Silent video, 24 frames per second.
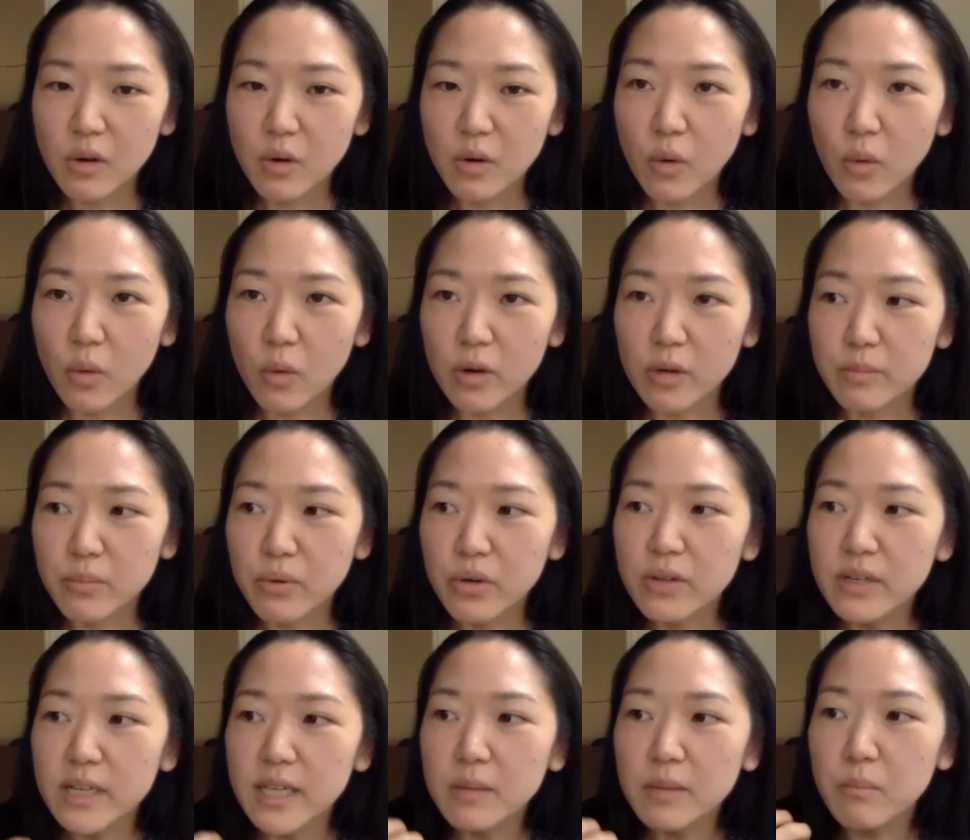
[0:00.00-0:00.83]
or
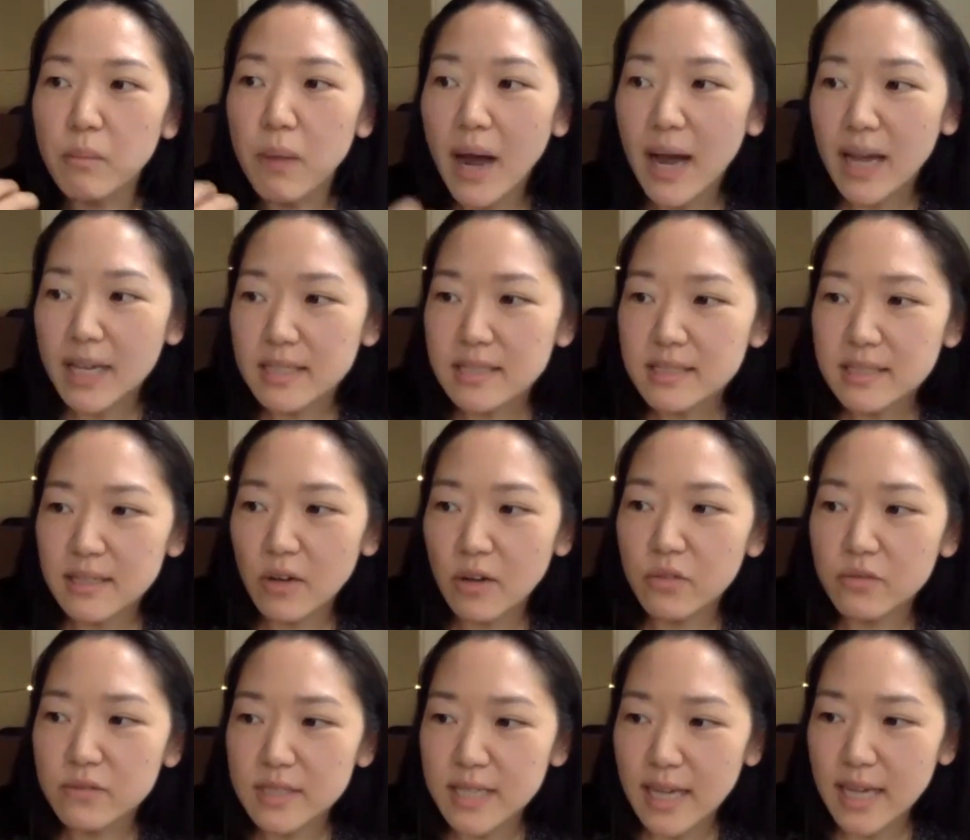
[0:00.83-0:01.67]
putting
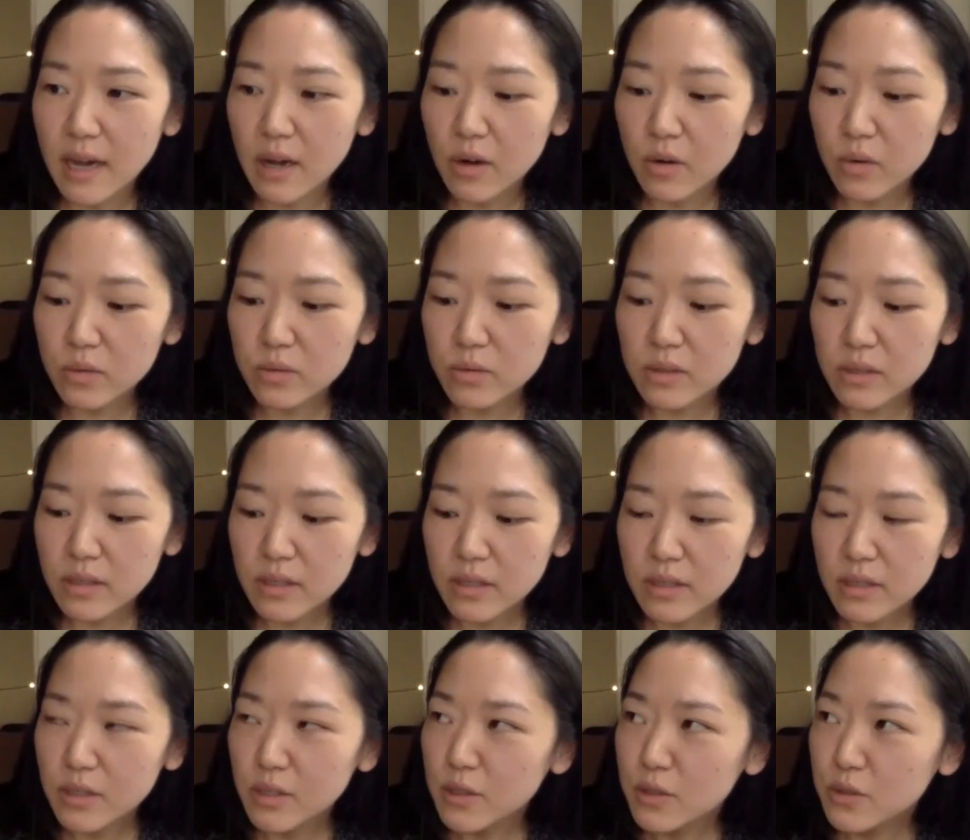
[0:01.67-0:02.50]
myself down
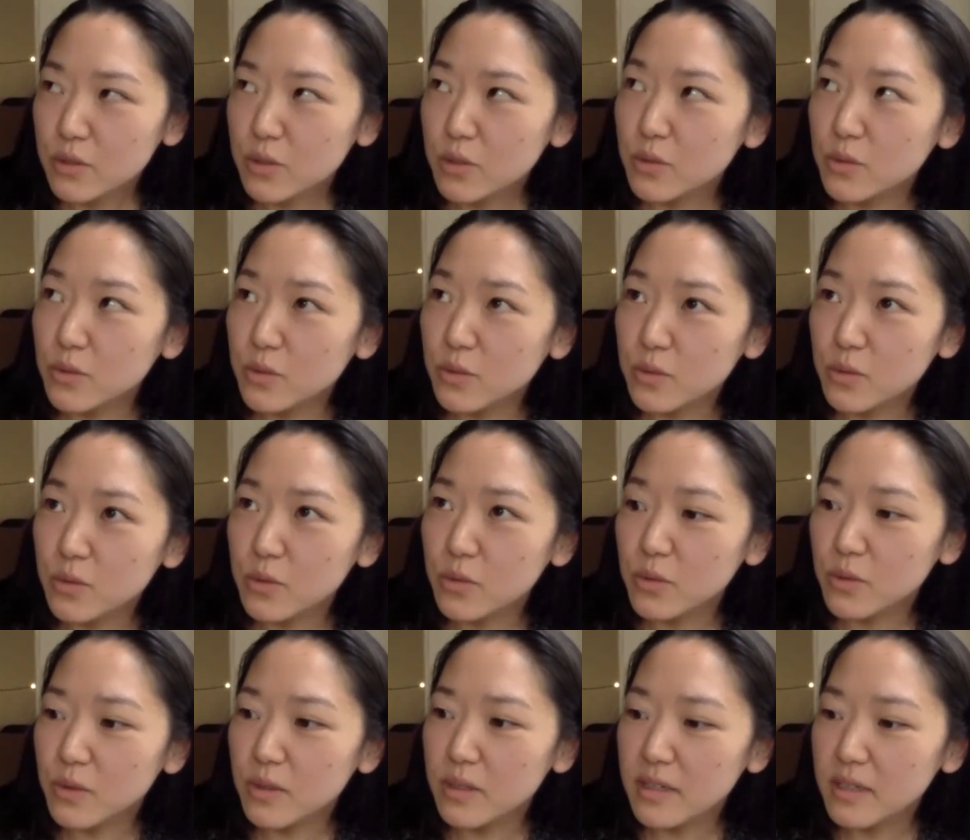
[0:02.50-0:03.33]

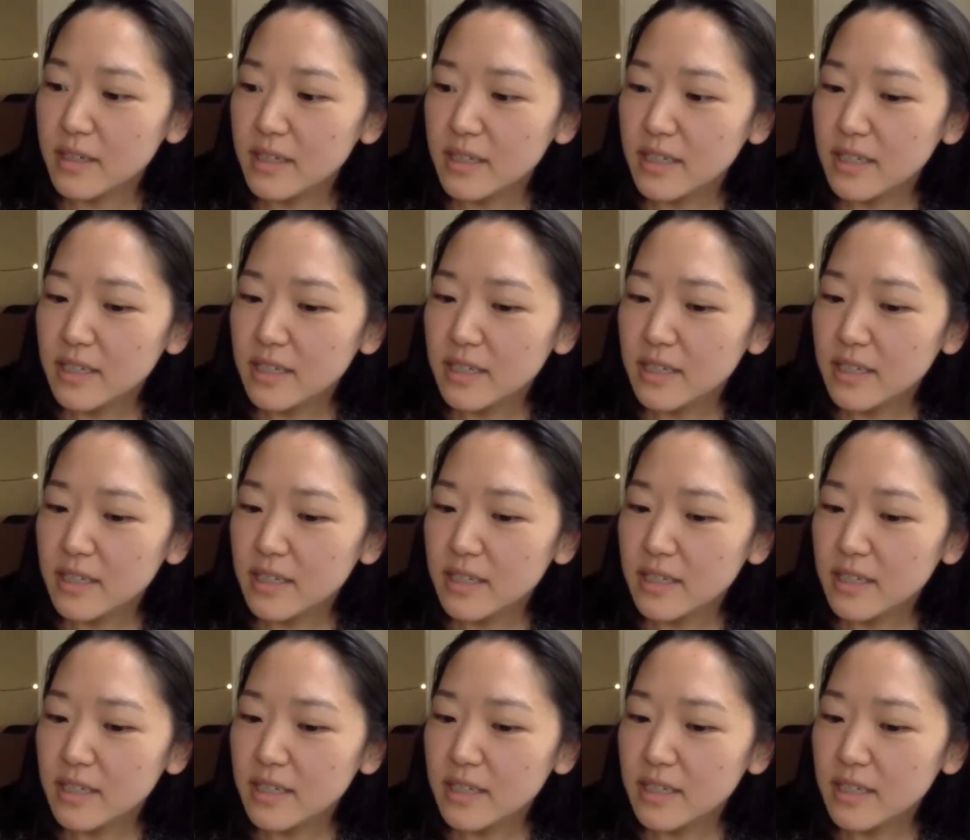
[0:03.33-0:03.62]
to